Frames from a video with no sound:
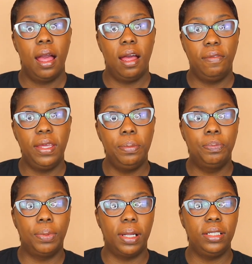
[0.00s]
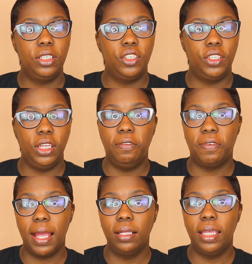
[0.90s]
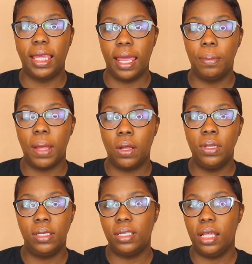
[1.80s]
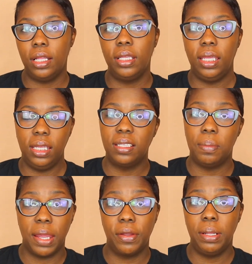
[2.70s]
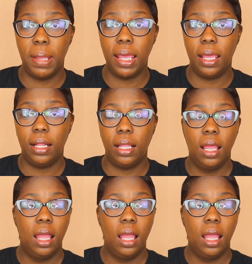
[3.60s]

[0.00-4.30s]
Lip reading: of it, but she finally came out and said he's a married man.